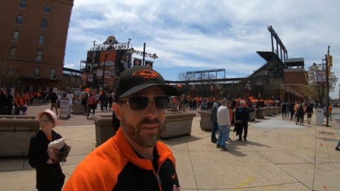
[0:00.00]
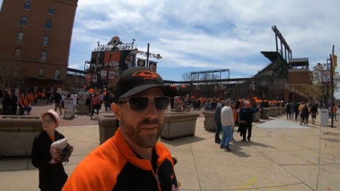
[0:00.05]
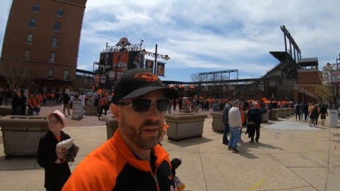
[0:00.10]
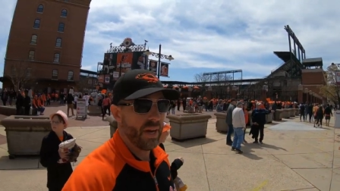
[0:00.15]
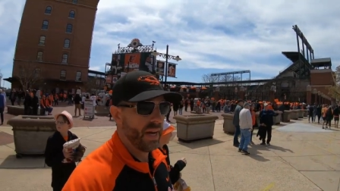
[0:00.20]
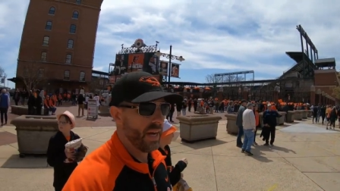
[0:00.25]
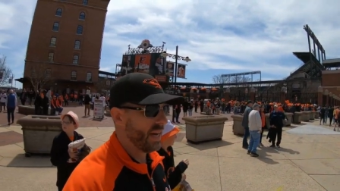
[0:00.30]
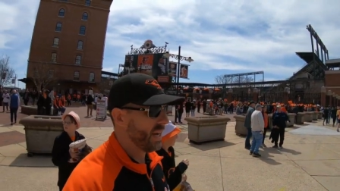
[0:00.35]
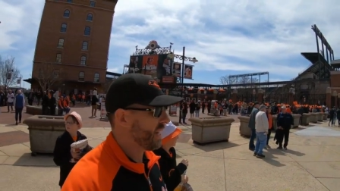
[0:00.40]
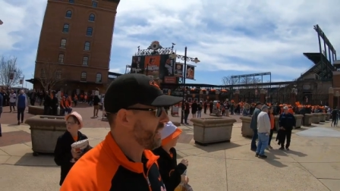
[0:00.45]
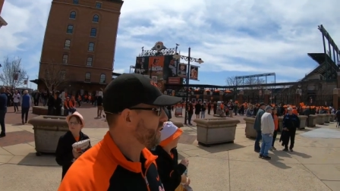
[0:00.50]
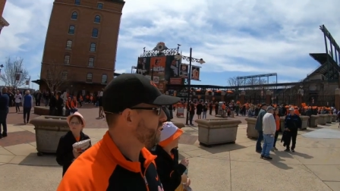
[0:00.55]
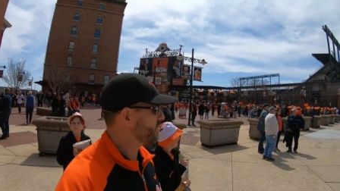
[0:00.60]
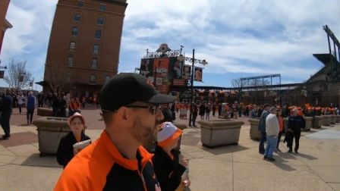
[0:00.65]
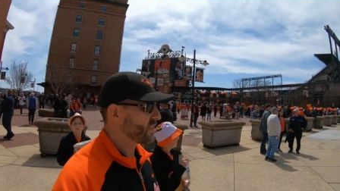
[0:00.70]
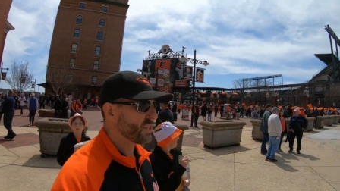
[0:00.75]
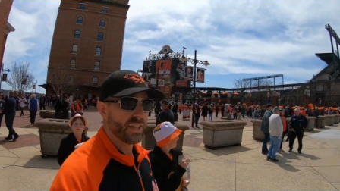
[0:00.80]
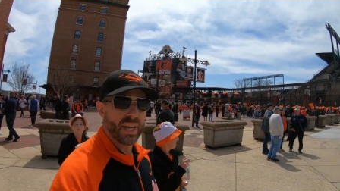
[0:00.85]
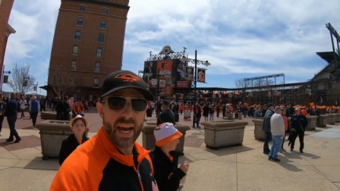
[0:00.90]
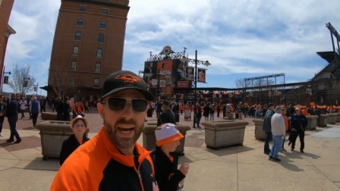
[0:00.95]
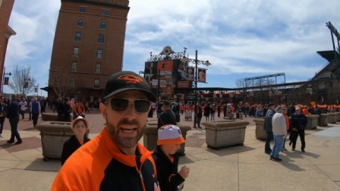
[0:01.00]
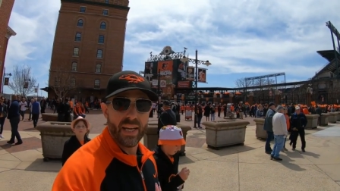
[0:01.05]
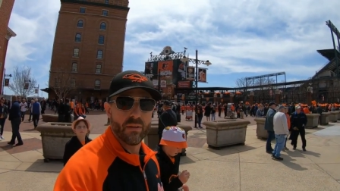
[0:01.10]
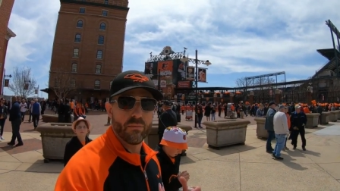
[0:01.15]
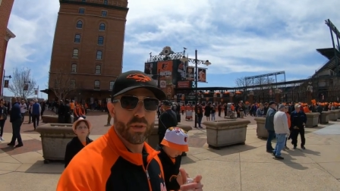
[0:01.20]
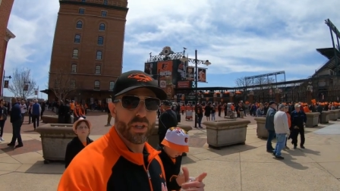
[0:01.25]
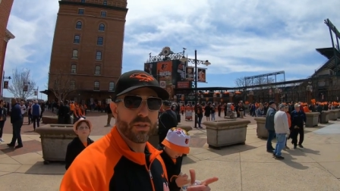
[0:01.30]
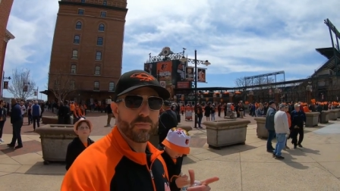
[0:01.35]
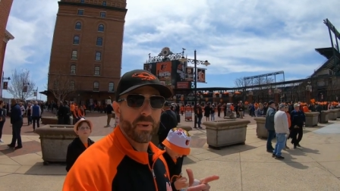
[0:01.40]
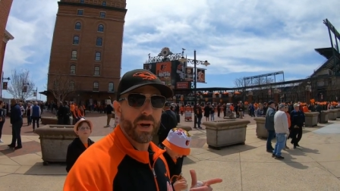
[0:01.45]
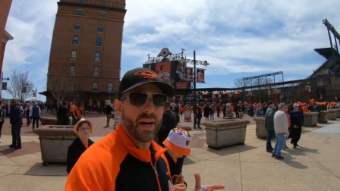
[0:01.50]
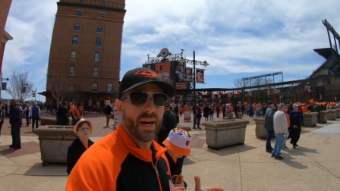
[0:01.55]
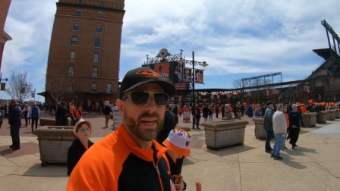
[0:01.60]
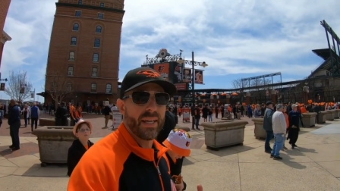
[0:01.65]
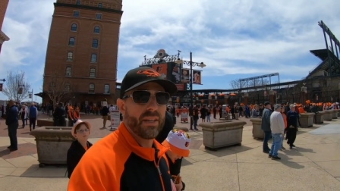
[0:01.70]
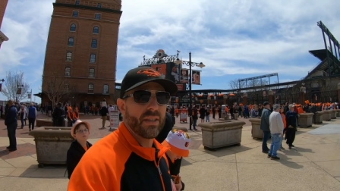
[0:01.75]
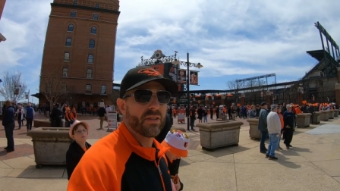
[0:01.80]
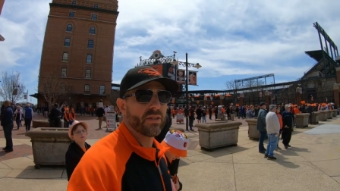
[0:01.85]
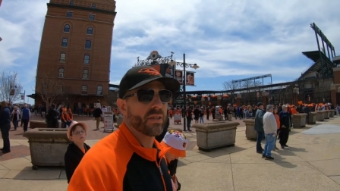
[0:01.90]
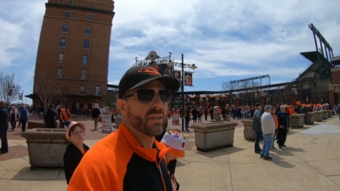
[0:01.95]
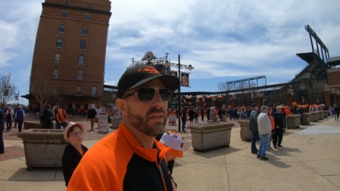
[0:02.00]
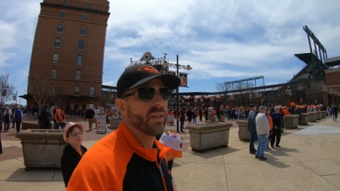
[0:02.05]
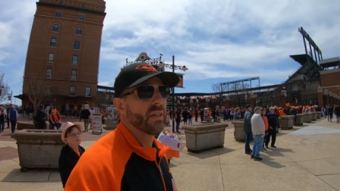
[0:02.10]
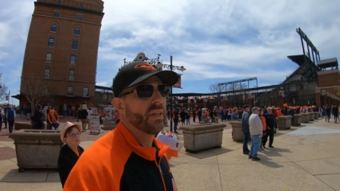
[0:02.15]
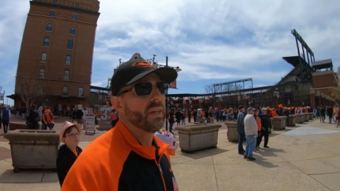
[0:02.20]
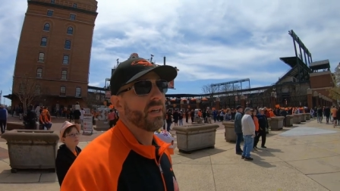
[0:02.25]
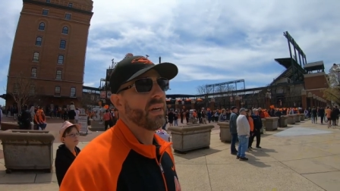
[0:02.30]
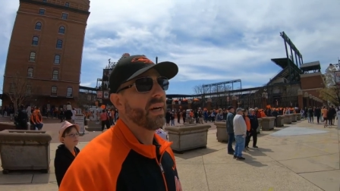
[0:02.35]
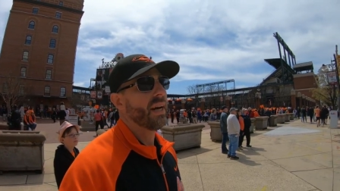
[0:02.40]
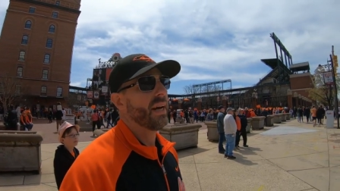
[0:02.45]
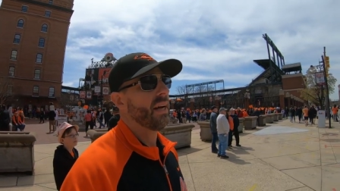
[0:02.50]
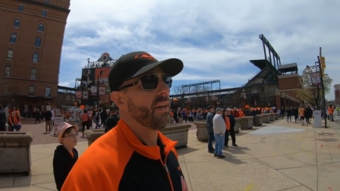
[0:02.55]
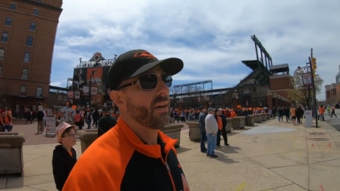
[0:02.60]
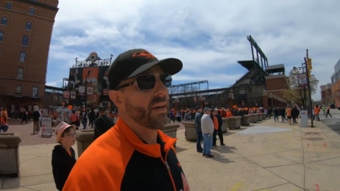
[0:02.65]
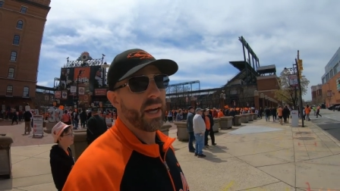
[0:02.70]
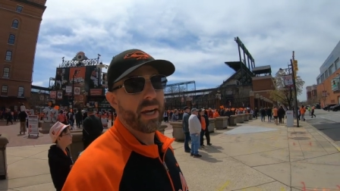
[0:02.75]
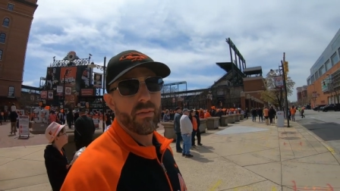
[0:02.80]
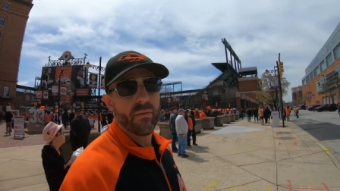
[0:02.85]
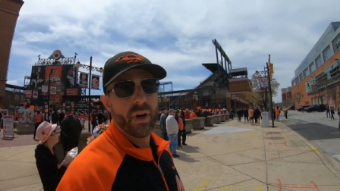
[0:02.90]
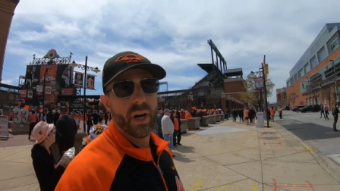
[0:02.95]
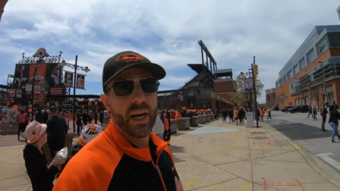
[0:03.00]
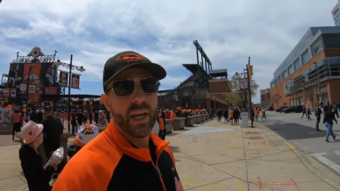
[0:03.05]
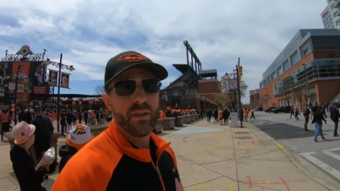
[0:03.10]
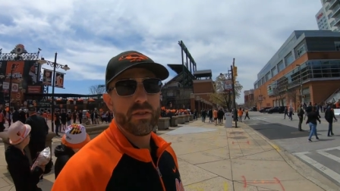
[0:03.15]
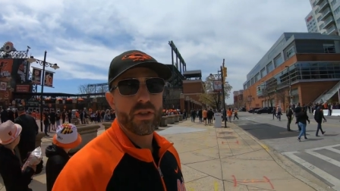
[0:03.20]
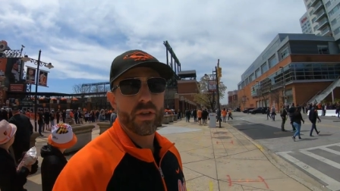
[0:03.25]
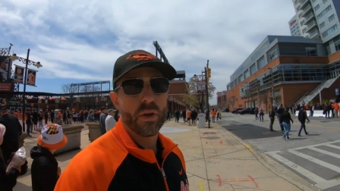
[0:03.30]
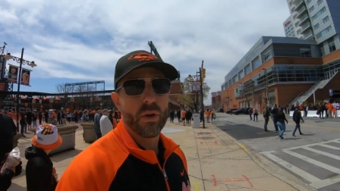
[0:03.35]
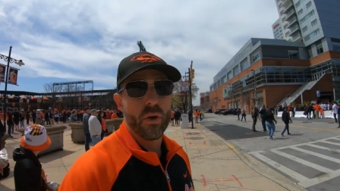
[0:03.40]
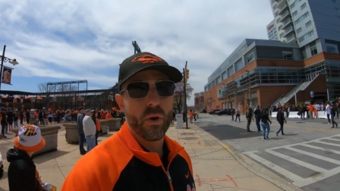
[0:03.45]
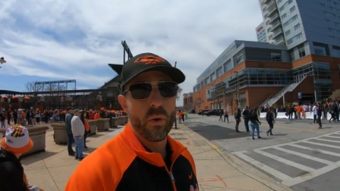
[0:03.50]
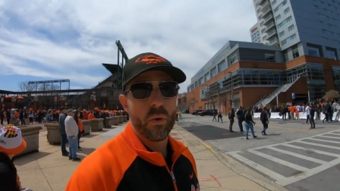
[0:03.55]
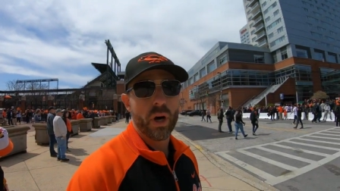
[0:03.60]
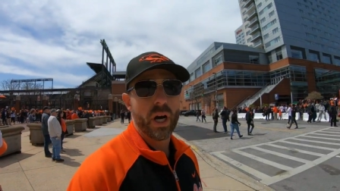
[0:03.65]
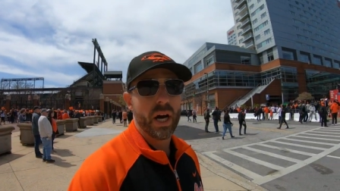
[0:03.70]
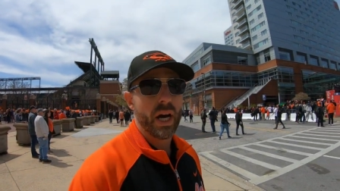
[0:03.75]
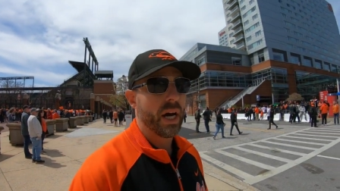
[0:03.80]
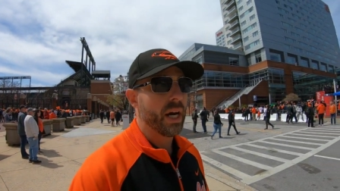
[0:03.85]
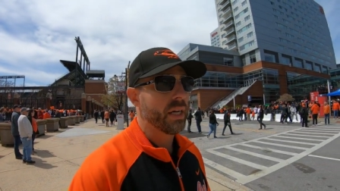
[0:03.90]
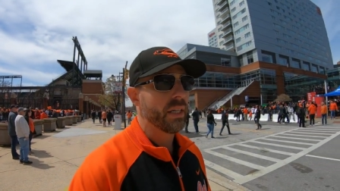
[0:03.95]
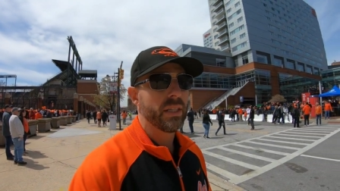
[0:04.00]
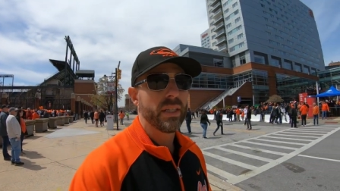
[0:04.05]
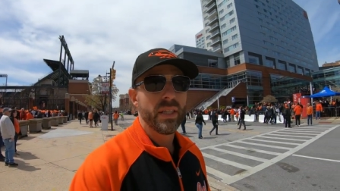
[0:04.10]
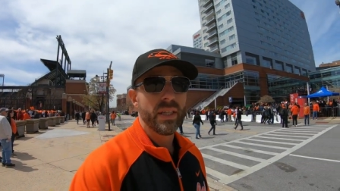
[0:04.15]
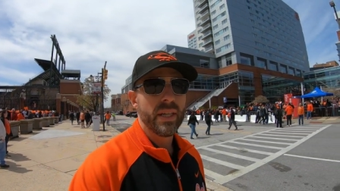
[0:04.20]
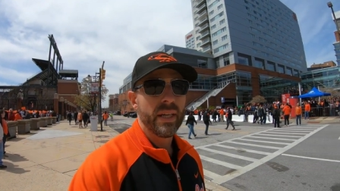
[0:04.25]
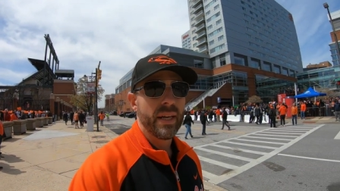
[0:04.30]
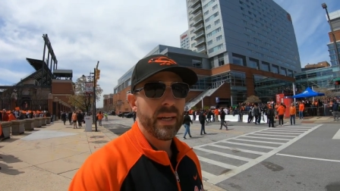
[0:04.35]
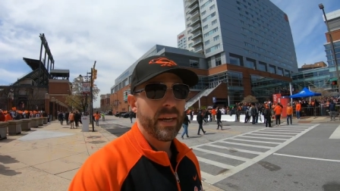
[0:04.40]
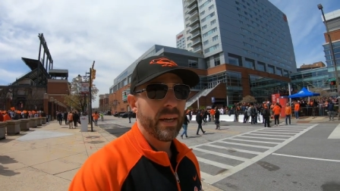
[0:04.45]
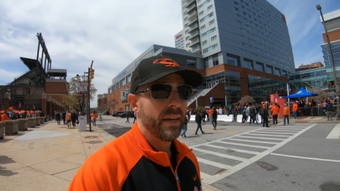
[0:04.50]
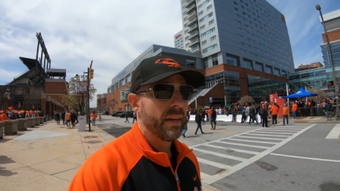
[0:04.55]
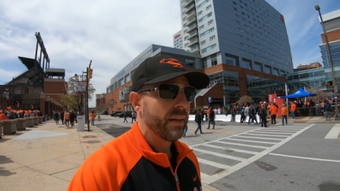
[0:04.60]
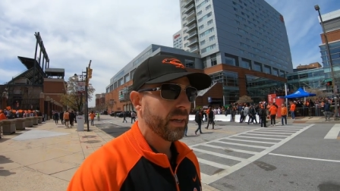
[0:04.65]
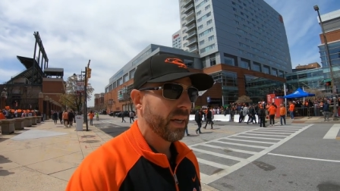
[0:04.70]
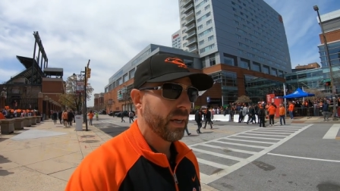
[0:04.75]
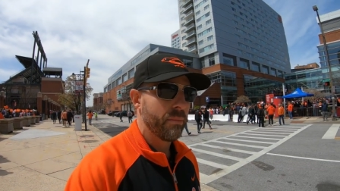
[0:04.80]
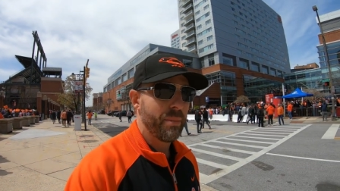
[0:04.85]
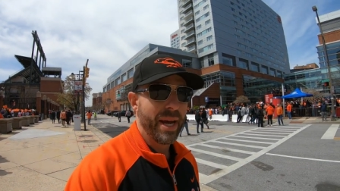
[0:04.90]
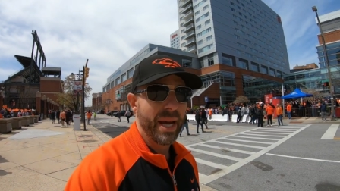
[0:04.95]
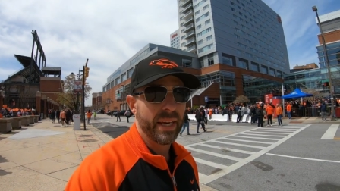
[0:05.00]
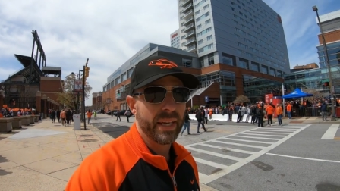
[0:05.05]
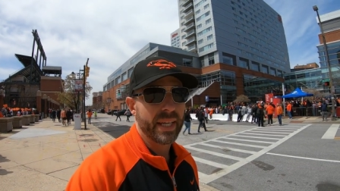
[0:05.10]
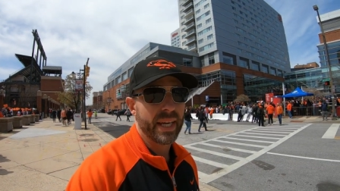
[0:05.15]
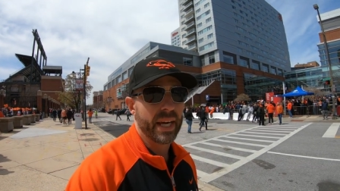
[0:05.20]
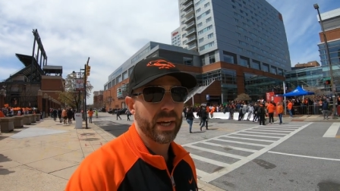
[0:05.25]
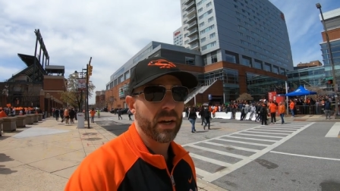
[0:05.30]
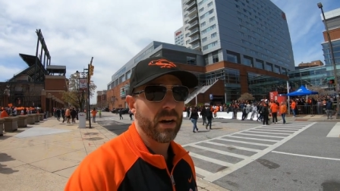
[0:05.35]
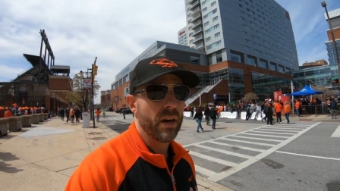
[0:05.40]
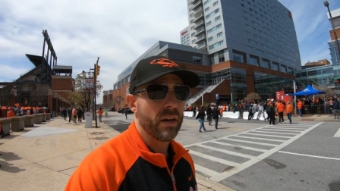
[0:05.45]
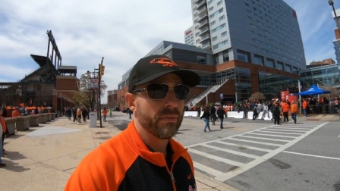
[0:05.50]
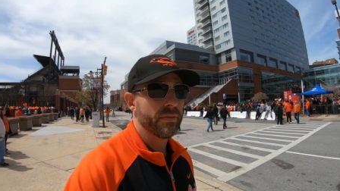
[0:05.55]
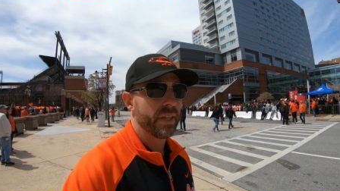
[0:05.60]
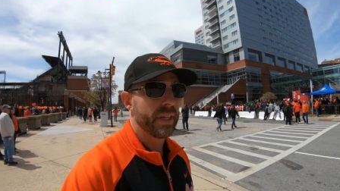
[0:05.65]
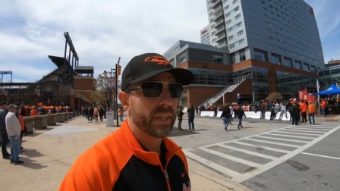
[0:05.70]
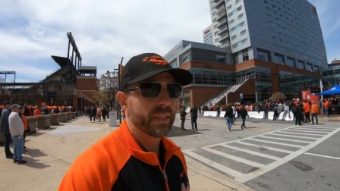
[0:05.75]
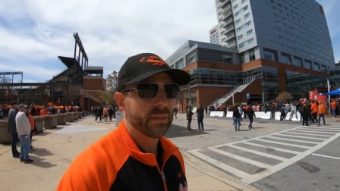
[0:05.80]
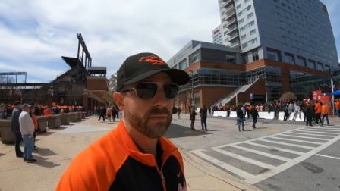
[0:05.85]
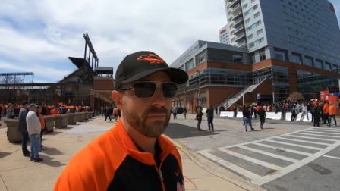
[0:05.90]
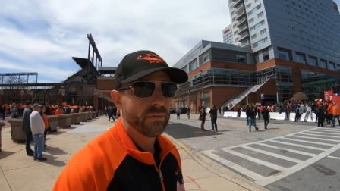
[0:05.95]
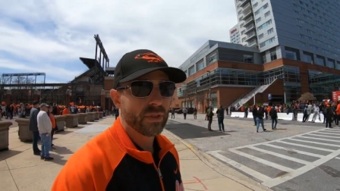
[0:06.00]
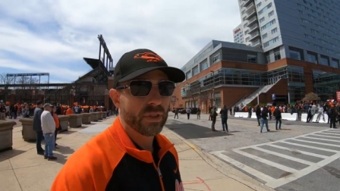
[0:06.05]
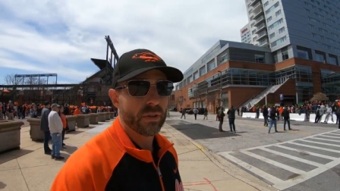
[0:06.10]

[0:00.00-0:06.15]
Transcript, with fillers: the stadium just behind us, and they're getting ready to get a band to kick off here.